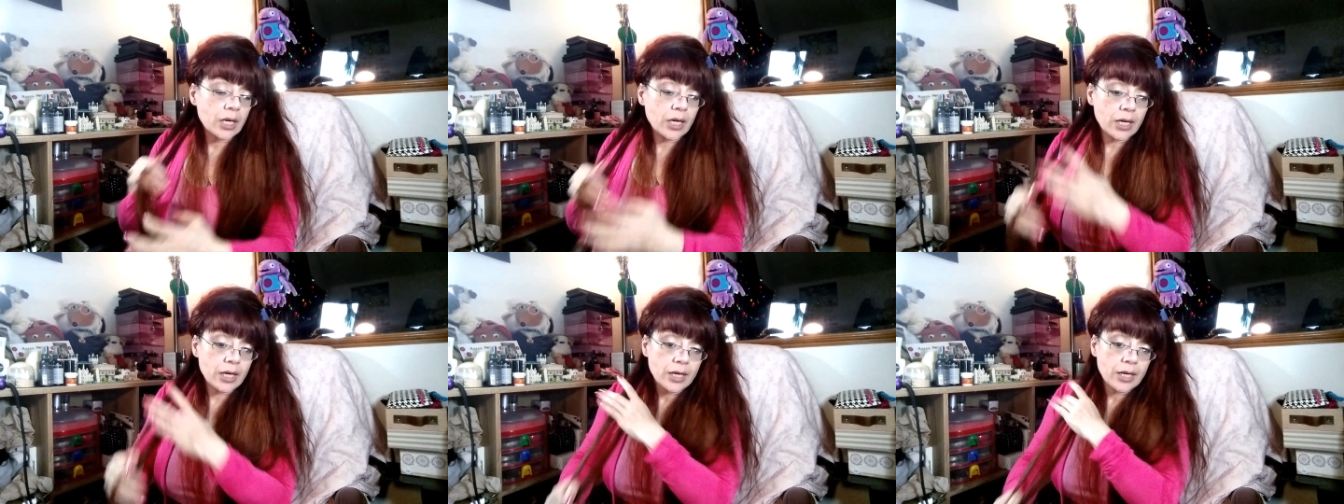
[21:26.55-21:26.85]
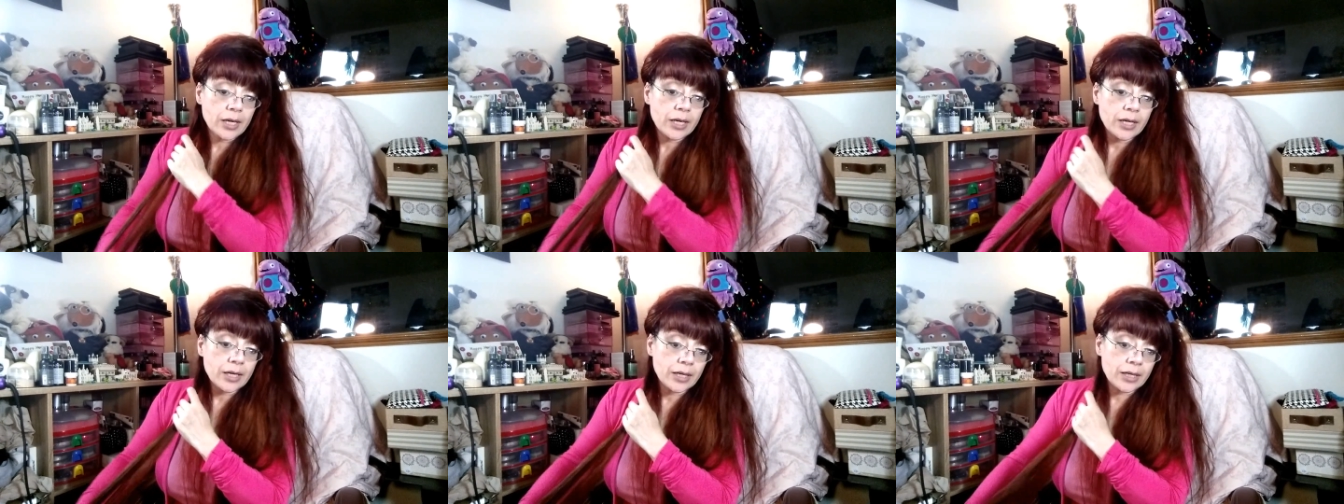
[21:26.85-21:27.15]

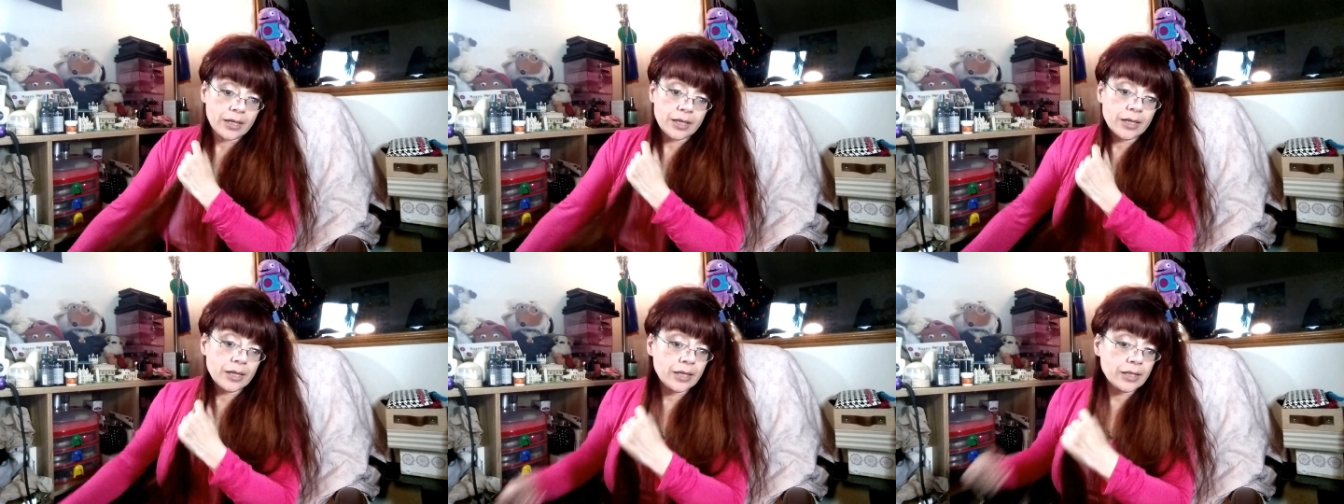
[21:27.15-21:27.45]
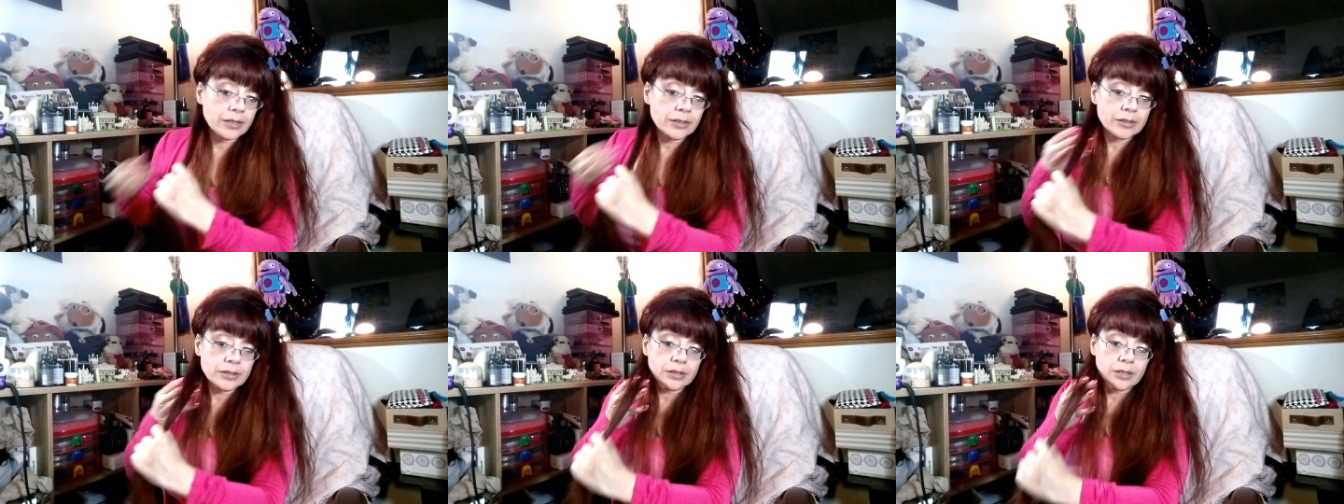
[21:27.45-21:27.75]

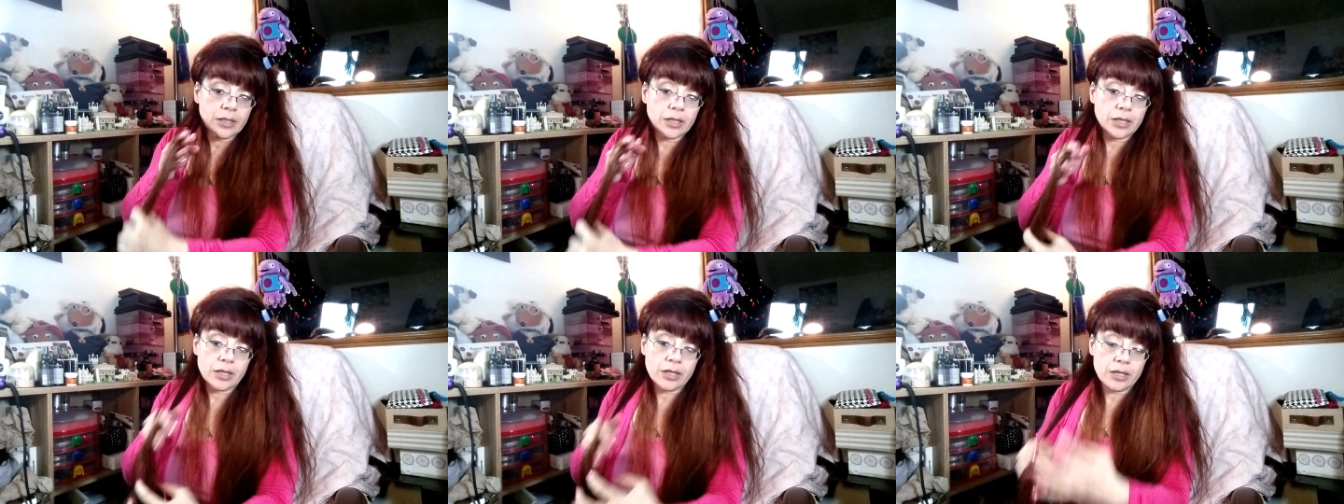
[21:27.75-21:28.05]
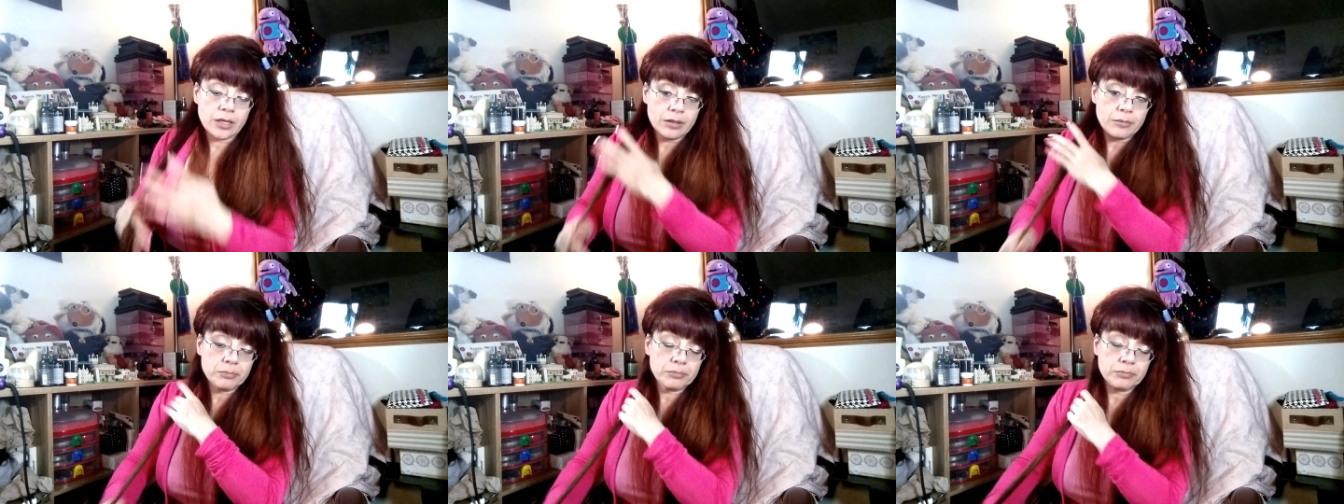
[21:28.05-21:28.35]
and
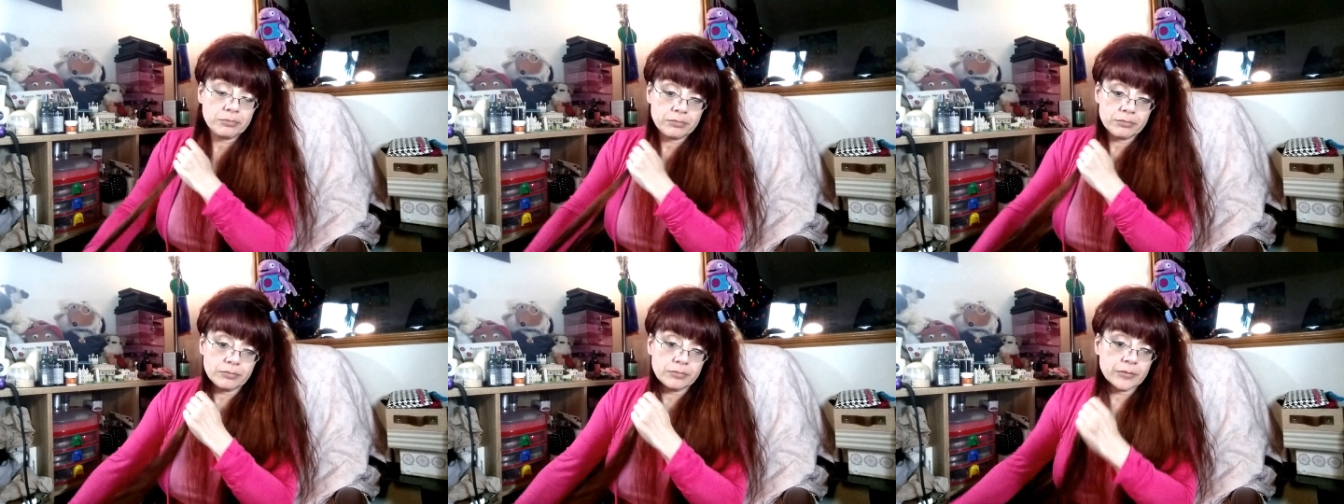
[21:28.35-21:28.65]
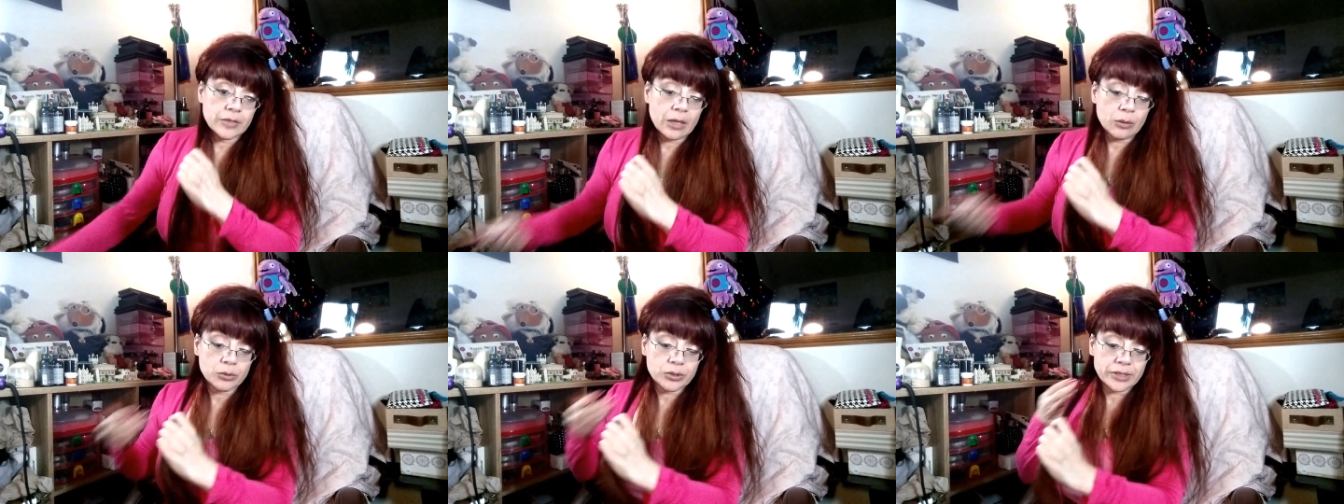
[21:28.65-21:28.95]

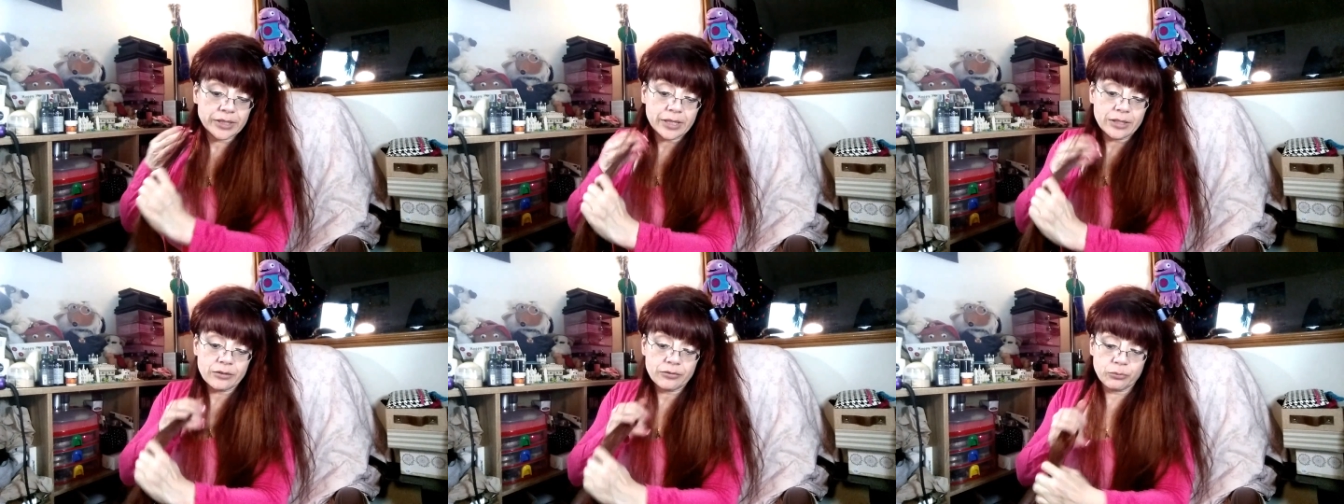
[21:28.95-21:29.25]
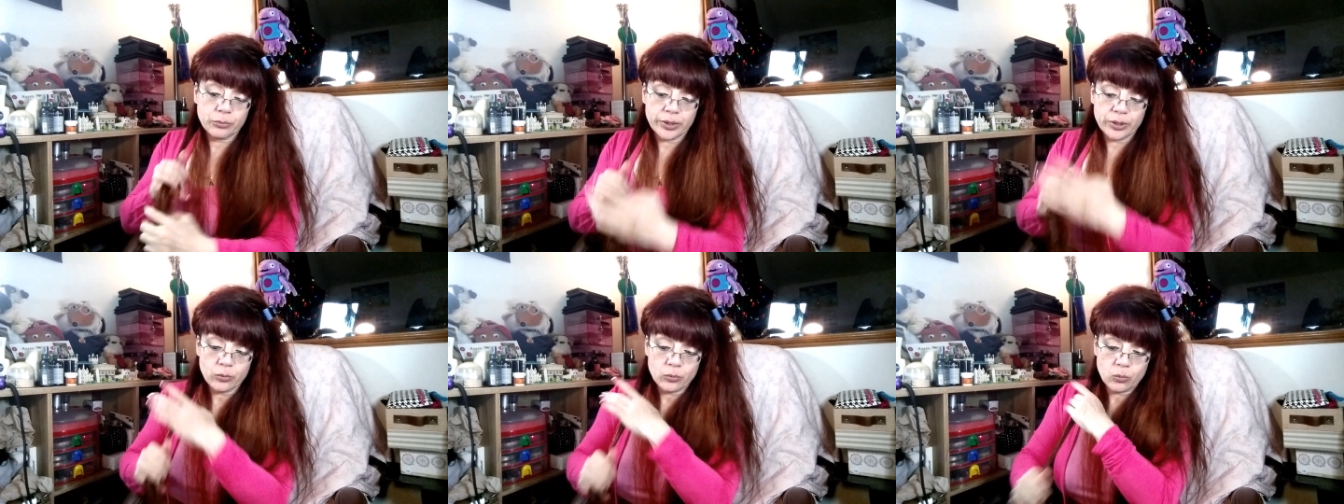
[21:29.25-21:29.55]
that was the end
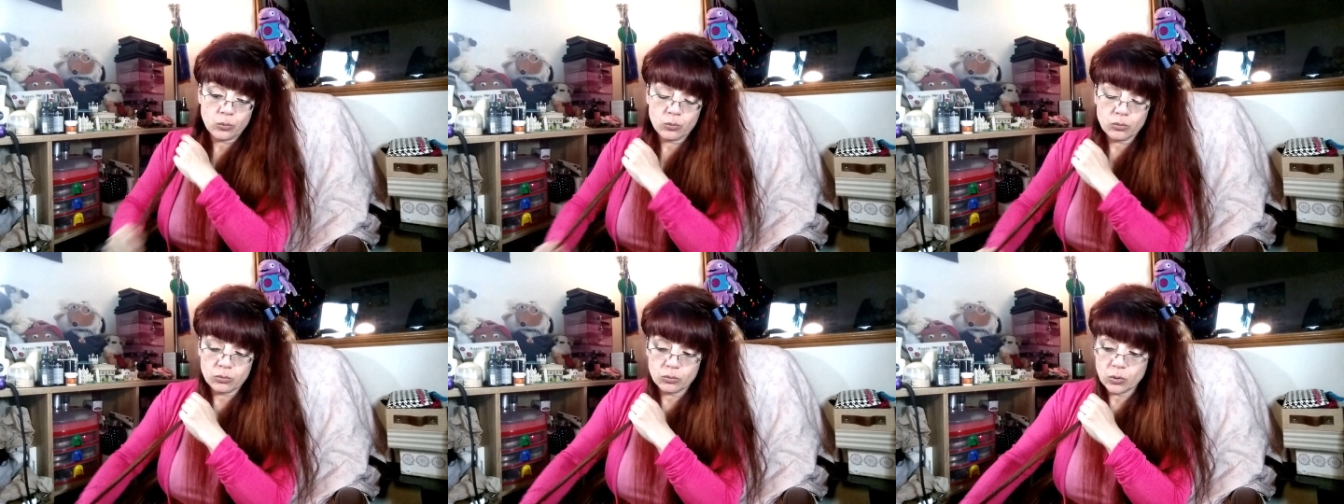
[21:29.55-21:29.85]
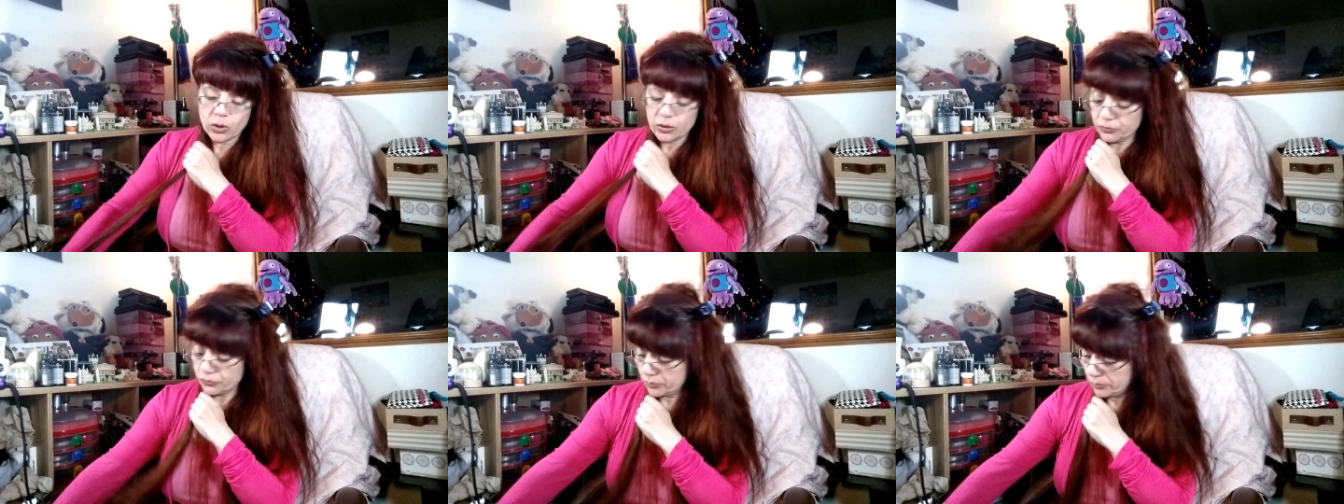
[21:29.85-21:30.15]
of week.
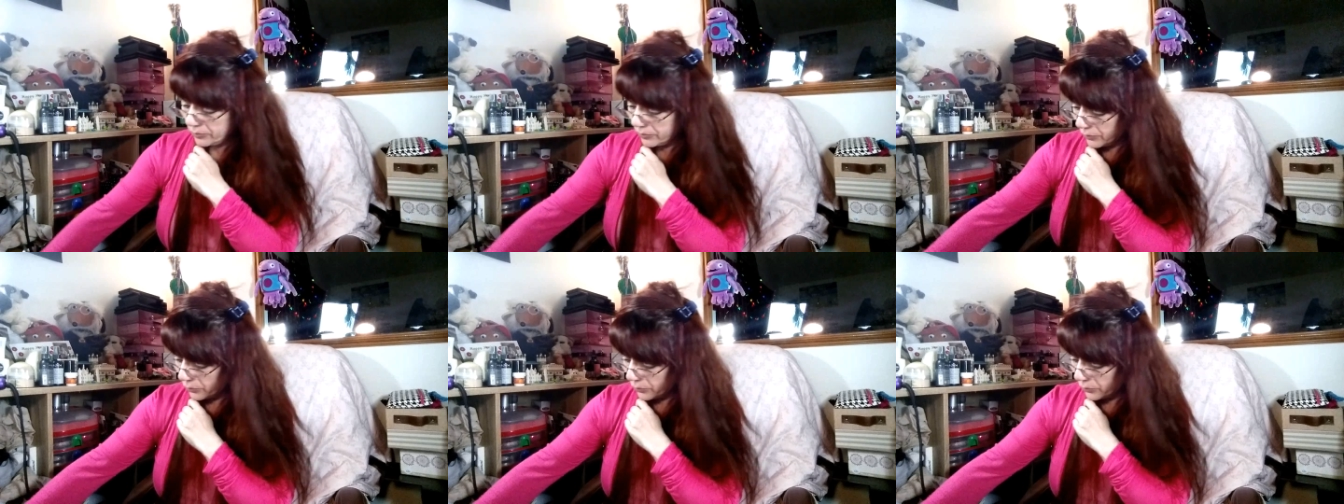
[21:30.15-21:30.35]
Well, for